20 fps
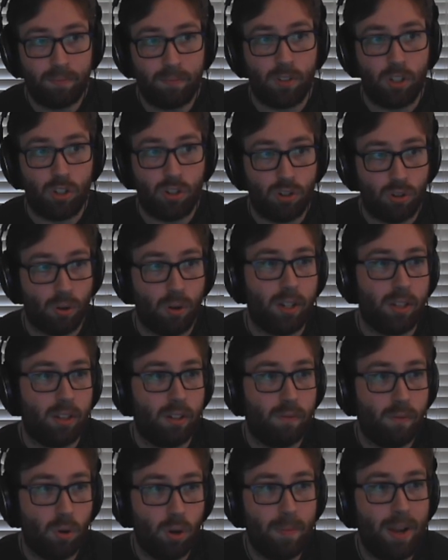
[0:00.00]
destroying the
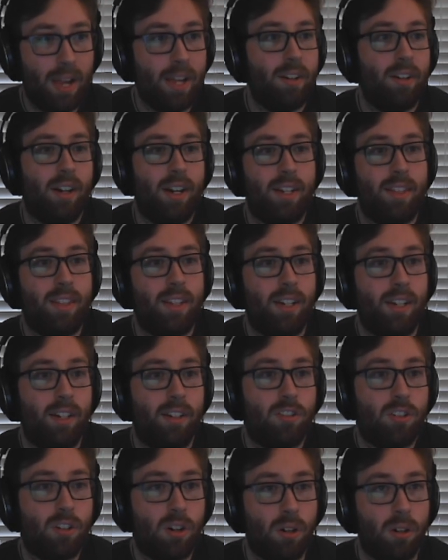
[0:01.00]
format or anything in
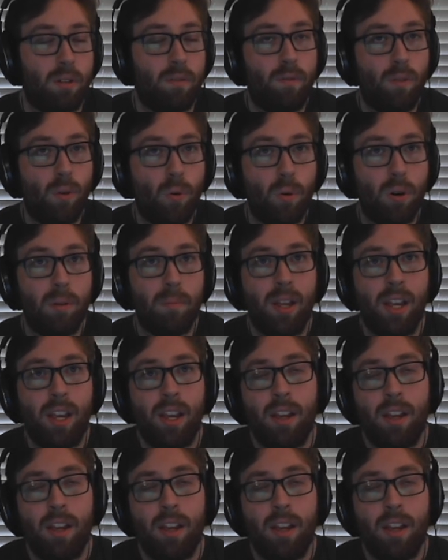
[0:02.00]
its current form,